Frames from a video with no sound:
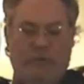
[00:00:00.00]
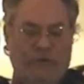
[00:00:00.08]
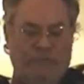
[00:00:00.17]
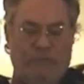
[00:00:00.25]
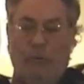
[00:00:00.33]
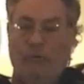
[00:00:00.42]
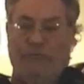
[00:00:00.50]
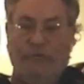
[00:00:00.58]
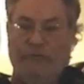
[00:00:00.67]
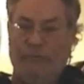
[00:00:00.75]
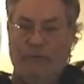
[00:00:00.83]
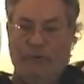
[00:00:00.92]
You have
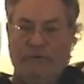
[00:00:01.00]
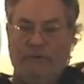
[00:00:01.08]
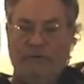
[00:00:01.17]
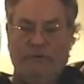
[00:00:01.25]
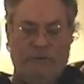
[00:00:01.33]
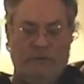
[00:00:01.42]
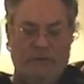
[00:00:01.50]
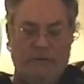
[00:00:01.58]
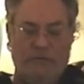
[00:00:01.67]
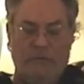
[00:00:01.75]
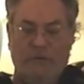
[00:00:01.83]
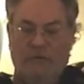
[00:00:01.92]
Corso's book,
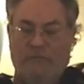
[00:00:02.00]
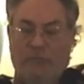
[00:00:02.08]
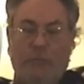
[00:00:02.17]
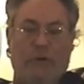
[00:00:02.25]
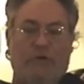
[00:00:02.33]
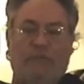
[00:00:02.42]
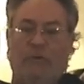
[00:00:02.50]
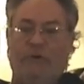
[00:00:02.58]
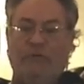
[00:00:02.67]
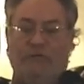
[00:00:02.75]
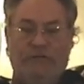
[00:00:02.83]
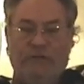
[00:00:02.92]
you have the work of
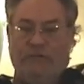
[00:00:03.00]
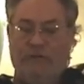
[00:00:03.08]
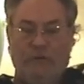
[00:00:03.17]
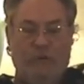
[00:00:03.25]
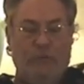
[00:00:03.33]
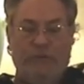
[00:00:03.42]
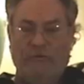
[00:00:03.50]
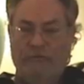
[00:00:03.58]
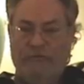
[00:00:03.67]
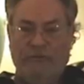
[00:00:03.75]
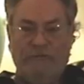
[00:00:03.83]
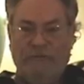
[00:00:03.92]
Colonel Wendell
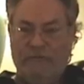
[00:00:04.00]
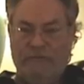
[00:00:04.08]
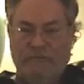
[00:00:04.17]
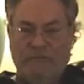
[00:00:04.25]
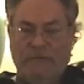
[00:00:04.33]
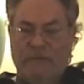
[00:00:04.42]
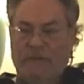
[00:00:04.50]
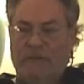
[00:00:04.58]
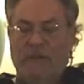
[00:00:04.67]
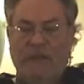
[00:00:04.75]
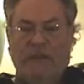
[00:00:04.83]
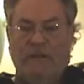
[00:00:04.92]
Stevens,
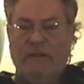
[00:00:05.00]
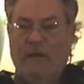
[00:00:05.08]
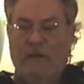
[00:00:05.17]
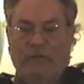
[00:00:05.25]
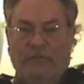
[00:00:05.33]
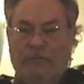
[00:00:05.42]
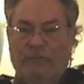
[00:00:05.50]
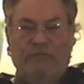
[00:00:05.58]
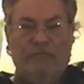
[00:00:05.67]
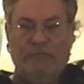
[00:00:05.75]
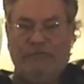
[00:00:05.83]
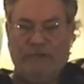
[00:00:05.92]
and all of the
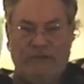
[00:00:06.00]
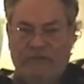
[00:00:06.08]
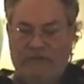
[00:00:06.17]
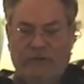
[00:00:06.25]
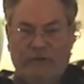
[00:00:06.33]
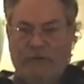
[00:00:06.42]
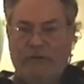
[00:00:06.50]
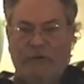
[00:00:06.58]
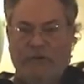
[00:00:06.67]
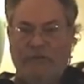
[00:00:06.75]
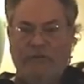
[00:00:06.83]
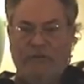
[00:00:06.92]
research that he's done
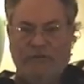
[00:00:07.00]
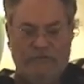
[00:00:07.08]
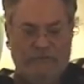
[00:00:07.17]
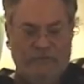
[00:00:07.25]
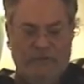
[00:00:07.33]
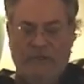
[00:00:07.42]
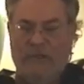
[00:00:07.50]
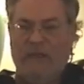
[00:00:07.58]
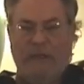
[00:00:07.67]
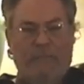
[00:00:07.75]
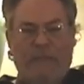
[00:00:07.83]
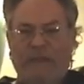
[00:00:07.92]
regarding this,
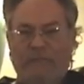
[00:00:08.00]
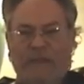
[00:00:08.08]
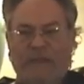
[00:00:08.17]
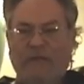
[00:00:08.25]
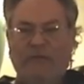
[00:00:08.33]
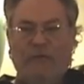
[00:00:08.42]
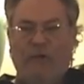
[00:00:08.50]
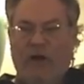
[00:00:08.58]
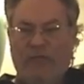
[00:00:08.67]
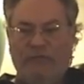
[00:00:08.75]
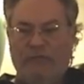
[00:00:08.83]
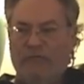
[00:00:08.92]
and many, many other
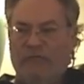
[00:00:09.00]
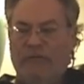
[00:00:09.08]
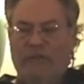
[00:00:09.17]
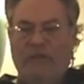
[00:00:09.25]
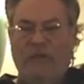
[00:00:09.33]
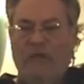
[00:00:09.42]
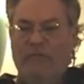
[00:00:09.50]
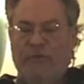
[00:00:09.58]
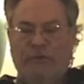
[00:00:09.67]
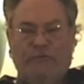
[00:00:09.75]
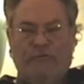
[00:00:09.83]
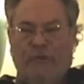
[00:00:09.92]
authors
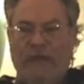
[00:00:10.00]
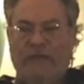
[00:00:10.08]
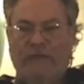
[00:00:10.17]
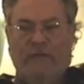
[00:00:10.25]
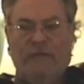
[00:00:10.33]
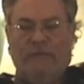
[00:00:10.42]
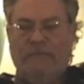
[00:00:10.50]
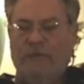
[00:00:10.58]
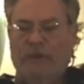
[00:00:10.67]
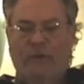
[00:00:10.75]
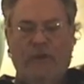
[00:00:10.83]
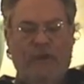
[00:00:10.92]
that are trying,
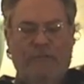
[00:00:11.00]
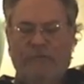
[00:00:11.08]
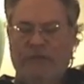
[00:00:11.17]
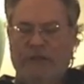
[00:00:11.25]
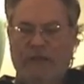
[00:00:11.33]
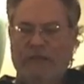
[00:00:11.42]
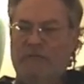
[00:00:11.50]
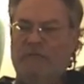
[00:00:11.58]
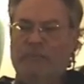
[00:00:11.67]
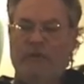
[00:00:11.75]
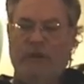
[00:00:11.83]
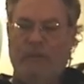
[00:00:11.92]
you know, every day
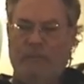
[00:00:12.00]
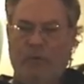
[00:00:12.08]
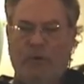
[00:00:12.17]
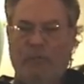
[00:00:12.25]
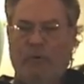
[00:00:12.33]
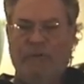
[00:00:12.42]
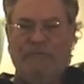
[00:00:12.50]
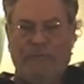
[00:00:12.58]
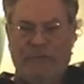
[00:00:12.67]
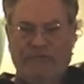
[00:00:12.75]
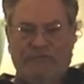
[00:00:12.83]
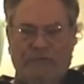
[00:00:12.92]
to put out more and more
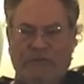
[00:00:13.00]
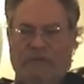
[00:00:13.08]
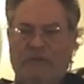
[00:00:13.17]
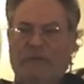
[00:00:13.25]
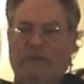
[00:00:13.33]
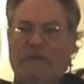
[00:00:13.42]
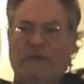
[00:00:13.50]
information